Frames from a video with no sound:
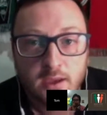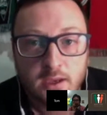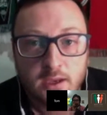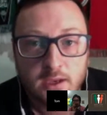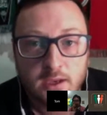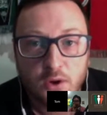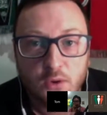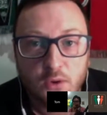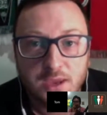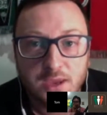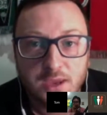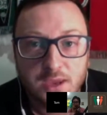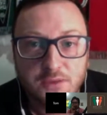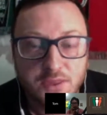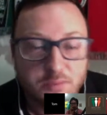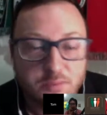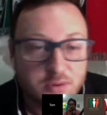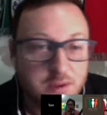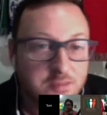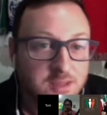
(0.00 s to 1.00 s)
even the
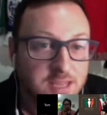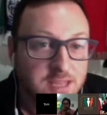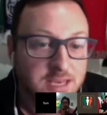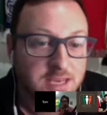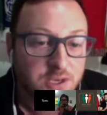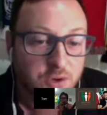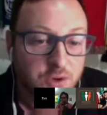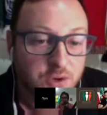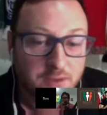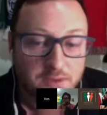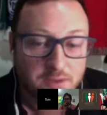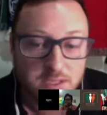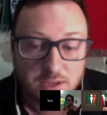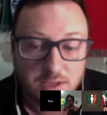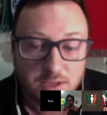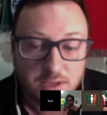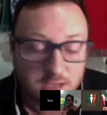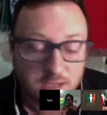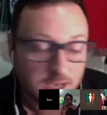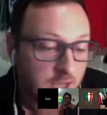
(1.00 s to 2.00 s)
Premier League, you don't have it.
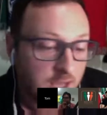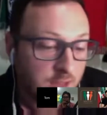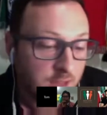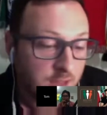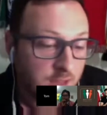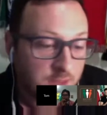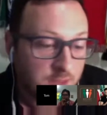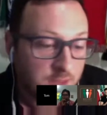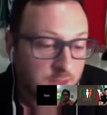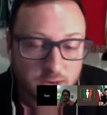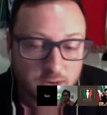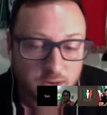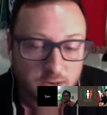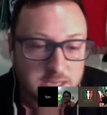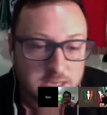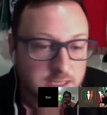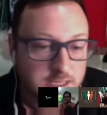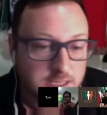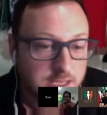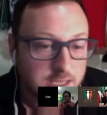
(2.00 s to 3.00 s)
So I think you've got to praise
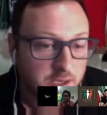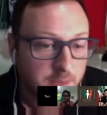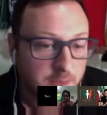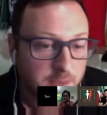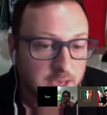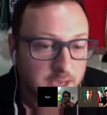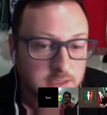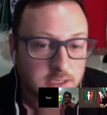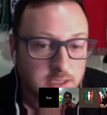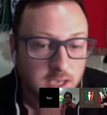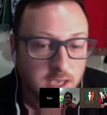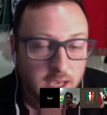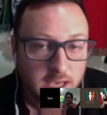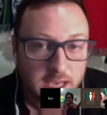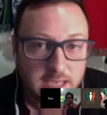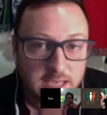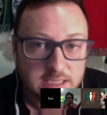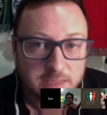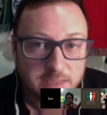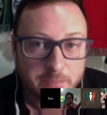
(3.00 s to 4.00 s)
the Liga MX.
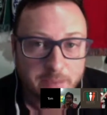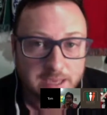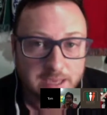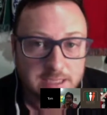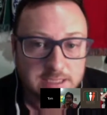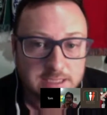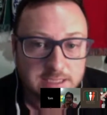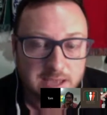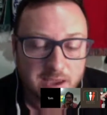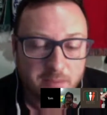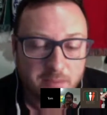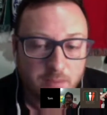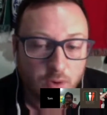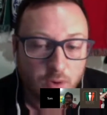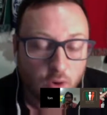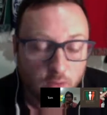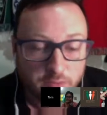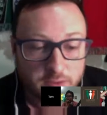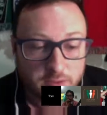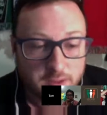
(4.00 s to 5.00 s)
It's a big step.
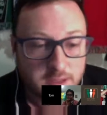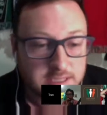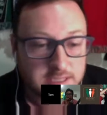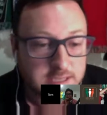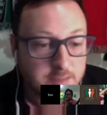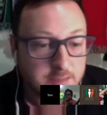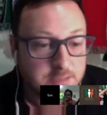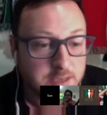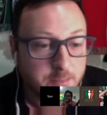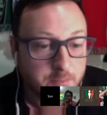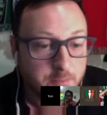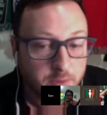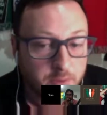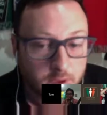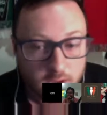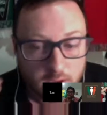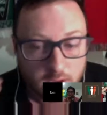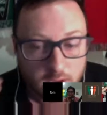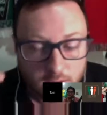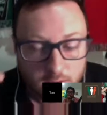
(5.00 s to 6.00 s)
Hopefully in September,
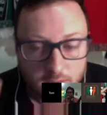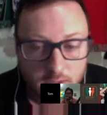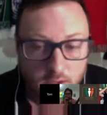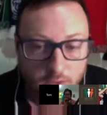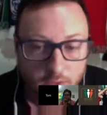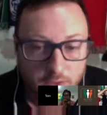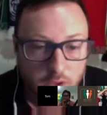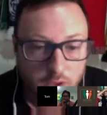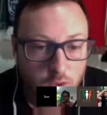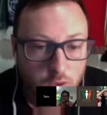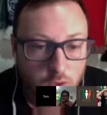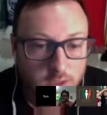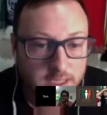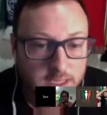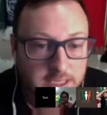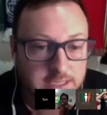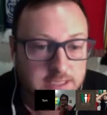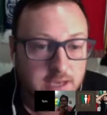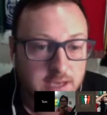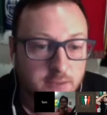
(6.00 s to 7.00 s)
the quality
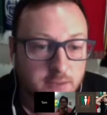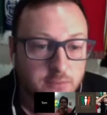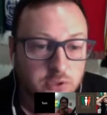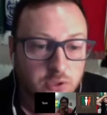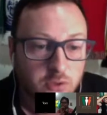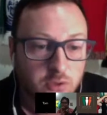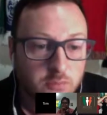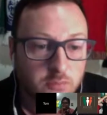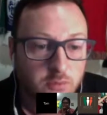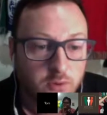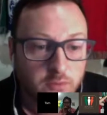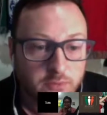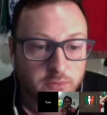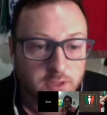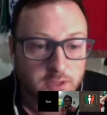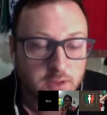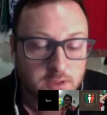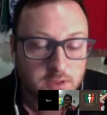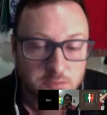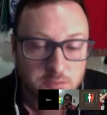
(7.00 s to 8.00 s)
steps up. Hopefully
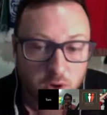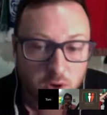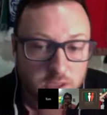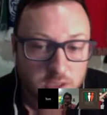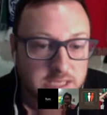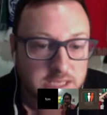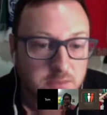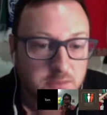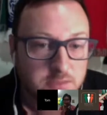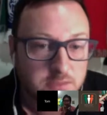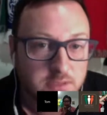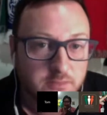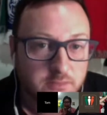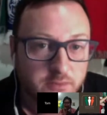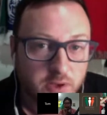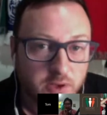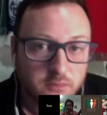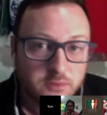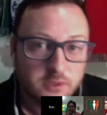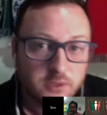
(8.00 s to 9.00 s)
there's more teams
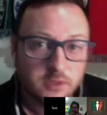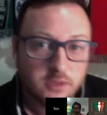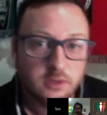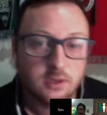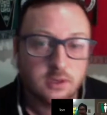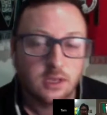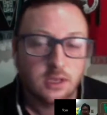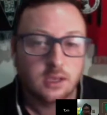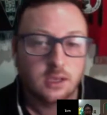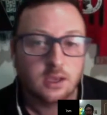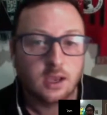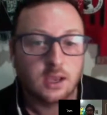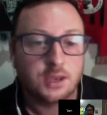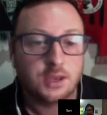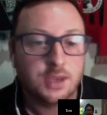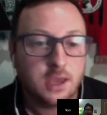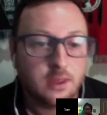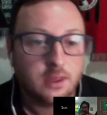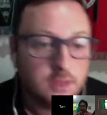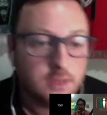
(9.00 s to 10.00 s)
involved. And
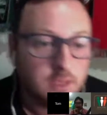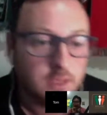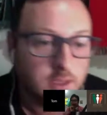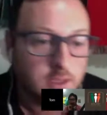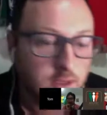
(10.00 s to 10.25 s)
yeah, I think